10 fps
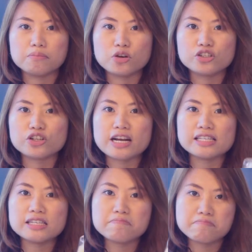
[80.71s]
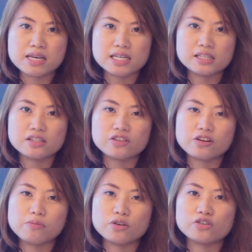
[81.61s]
moisturizing mist
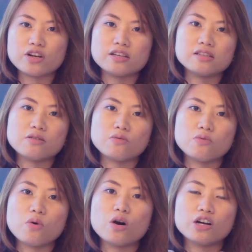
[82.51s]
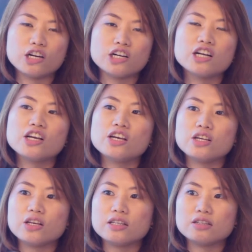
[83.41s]
or a moisturizing water,
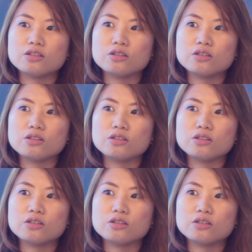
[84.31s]
you can